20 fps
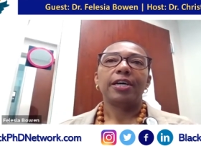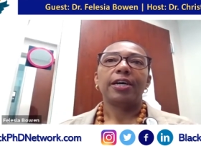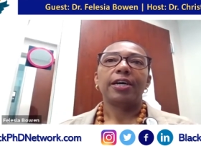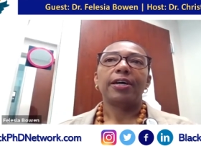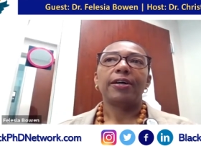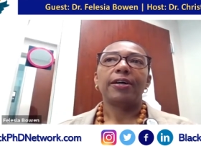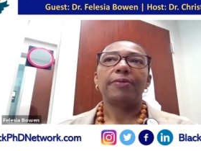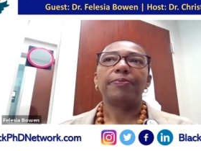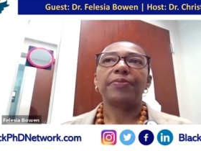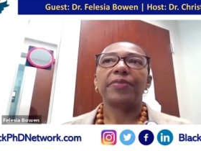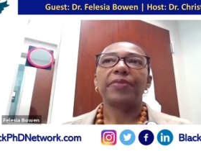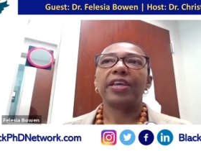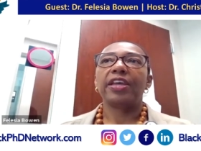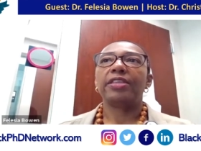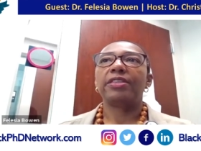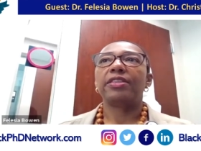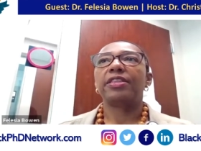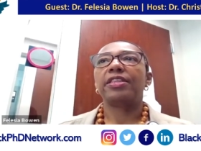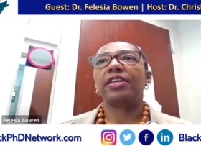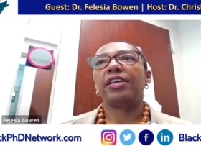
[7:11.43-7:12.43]
Um,
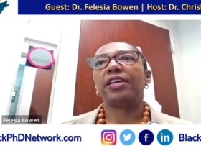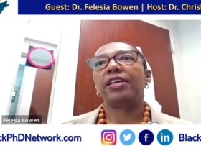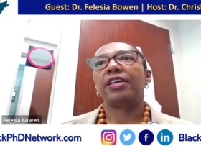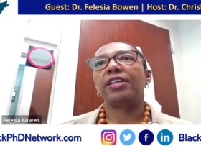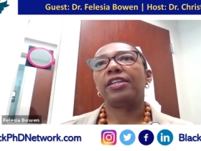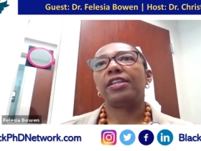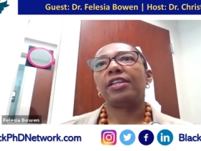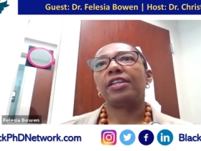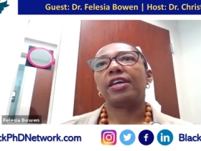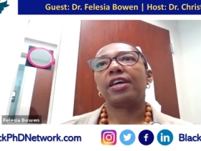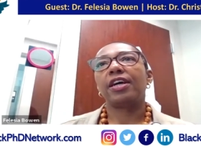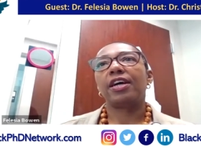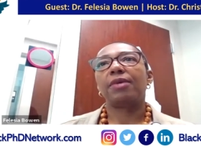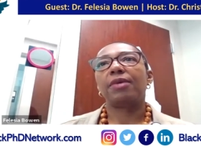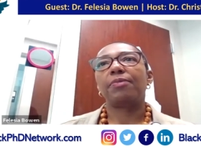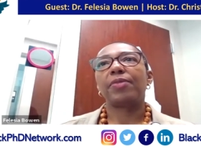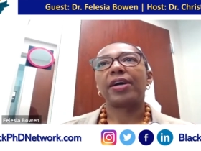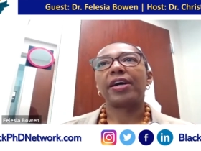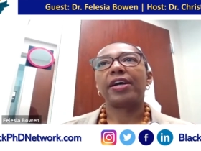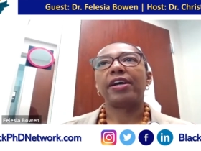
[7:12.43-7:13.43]
and then
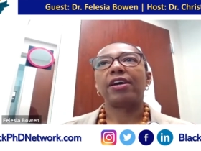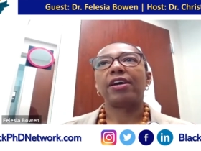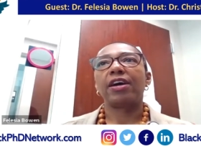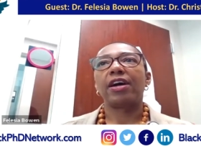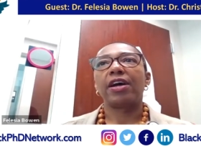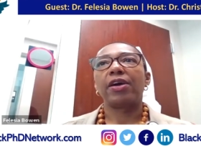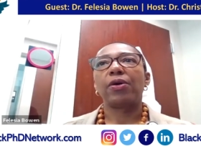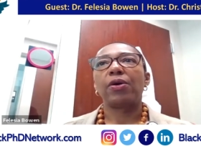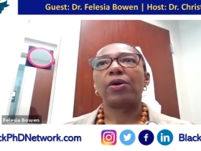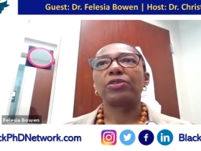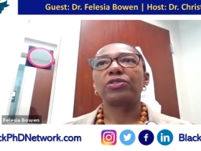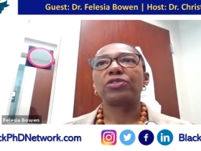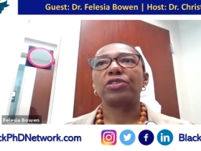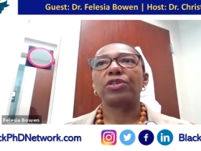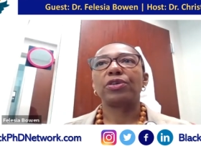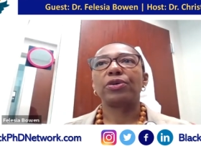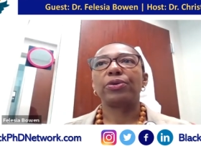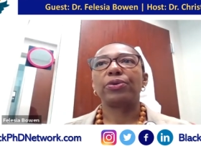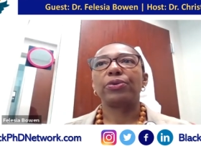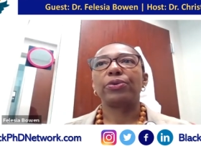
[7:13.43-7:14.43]
um, I, I
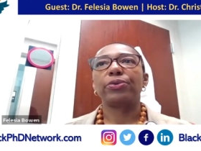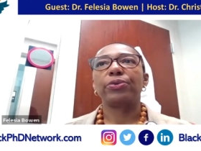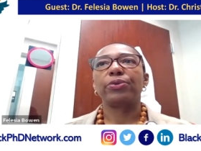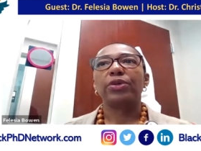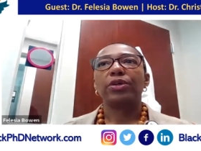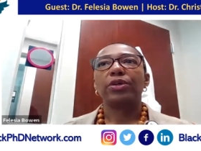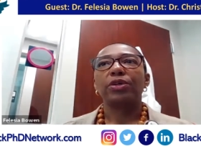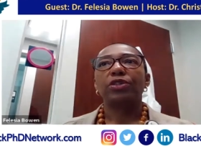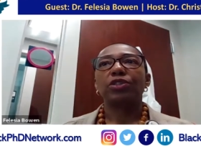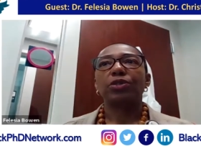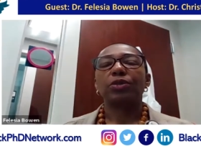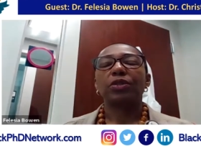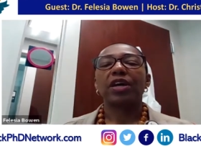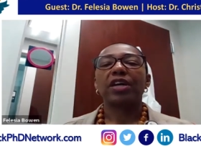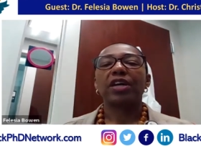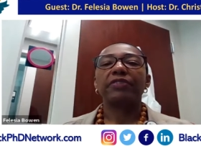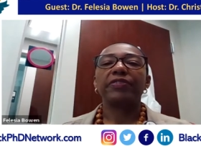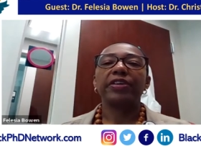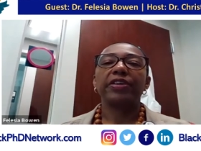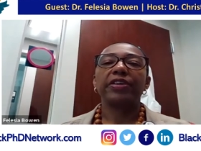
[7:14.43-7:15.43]
also do a
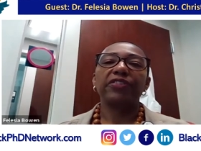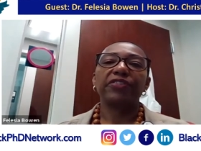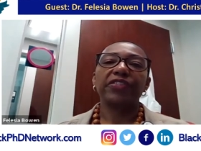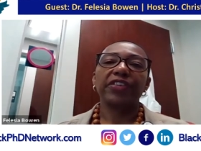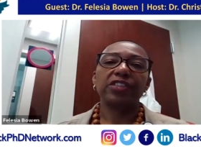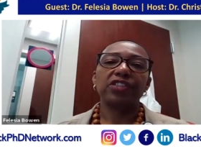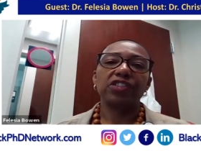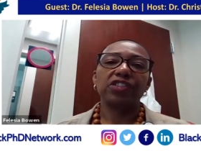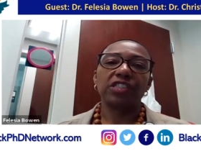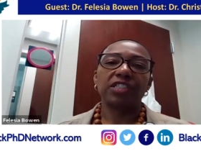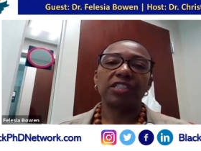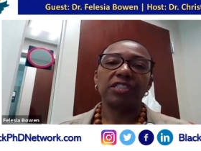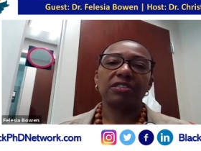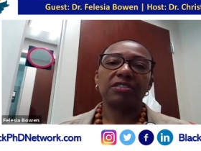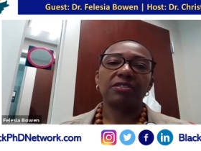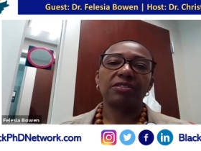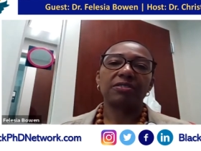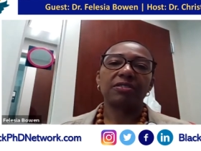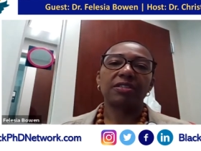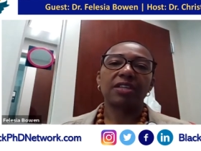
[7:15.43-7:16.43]
lot of
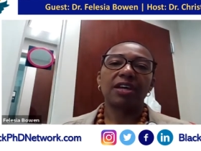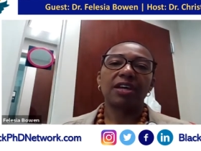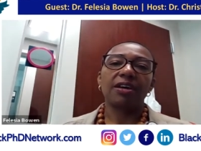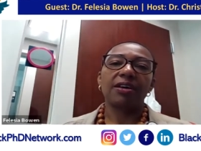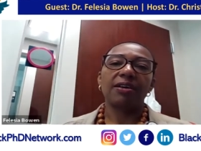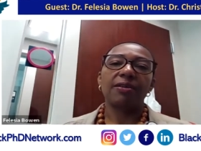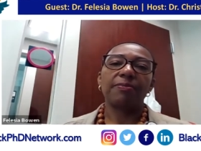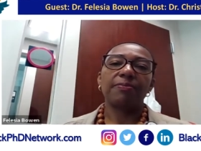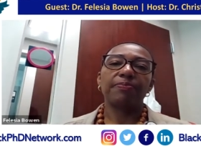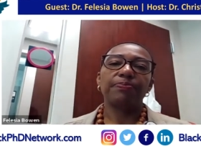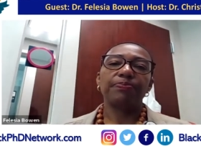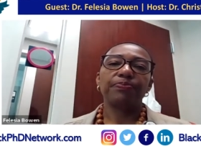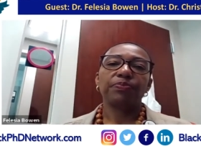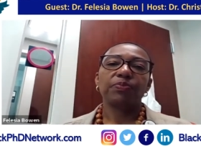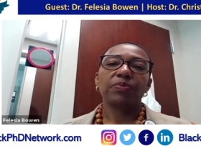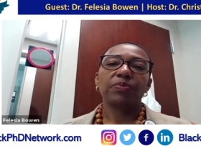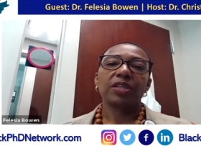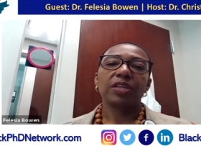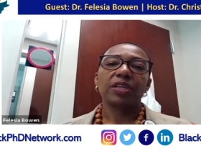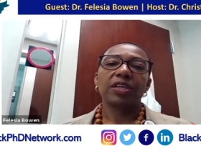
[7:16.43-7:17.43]
interventions um,
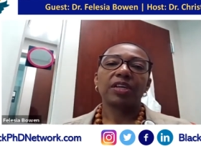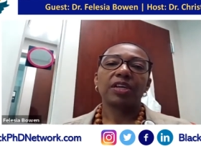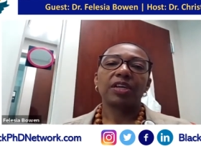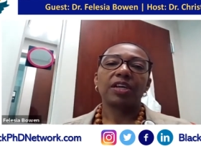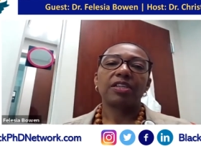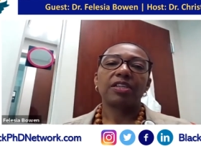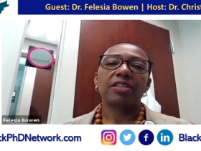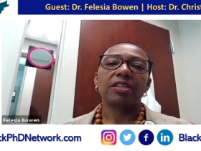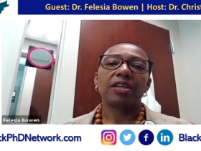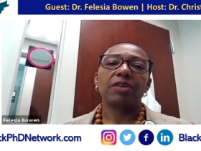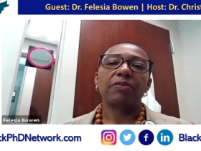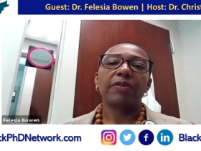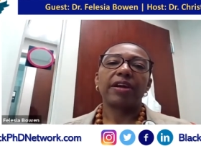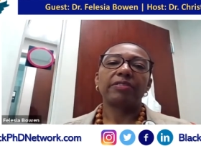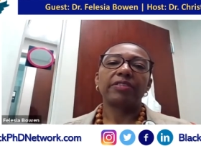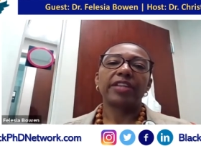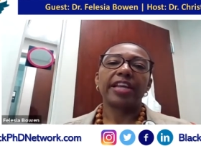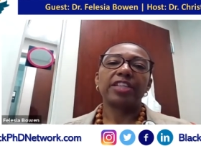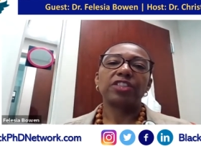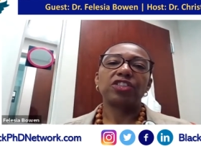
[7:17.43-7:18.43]
uh,
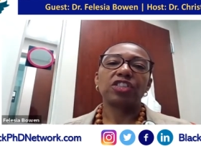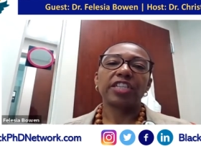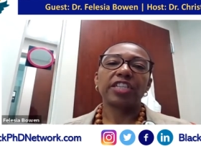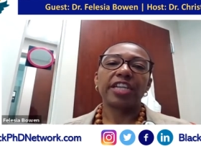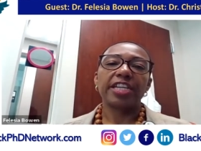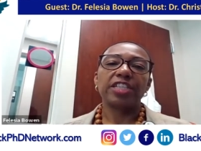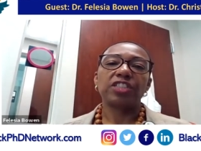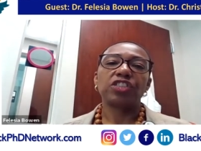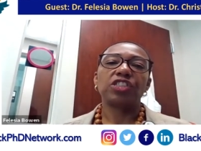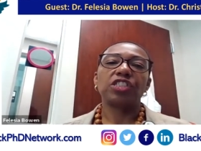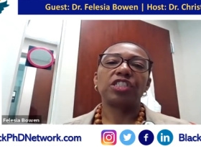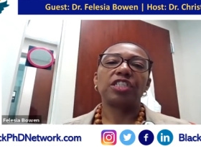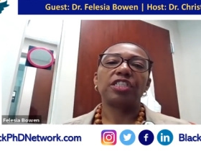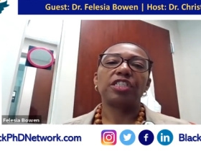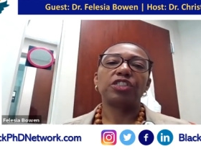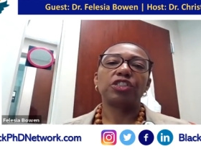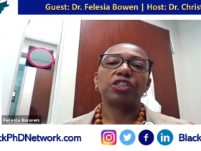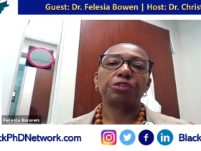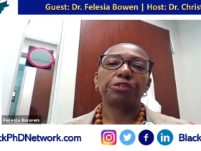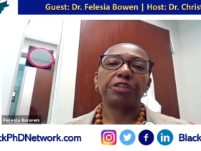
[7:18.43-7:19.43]
around education
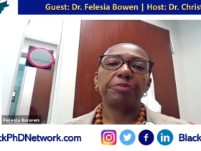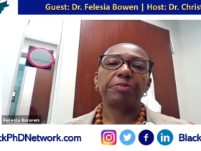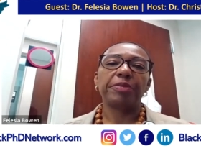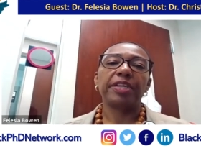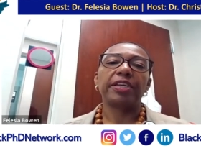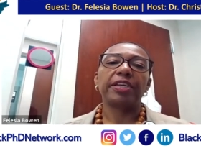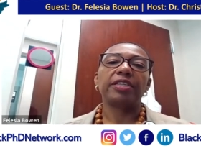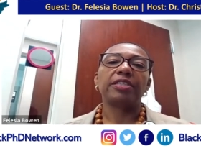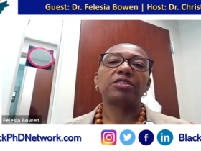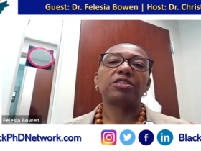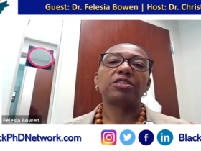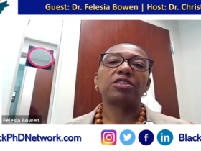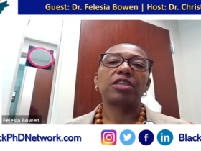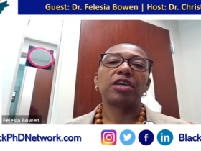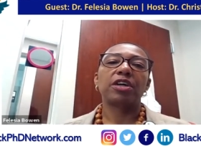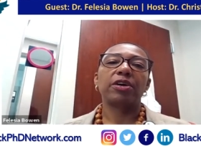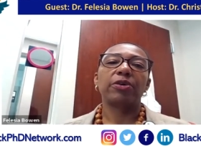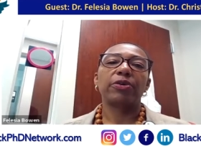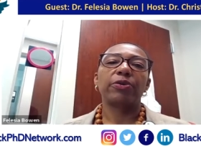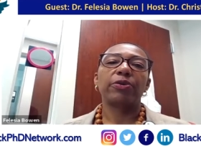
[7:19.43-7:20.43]
and treatment.
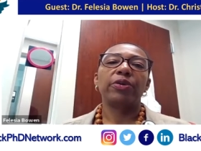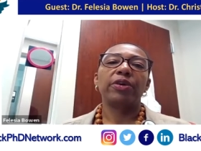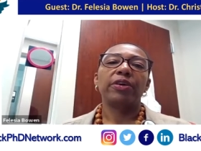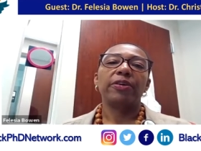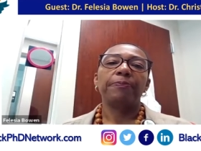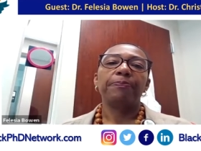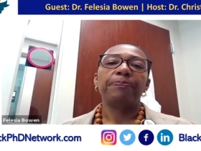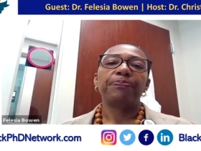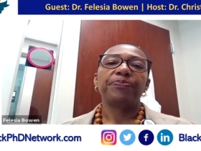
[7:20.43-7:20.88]
So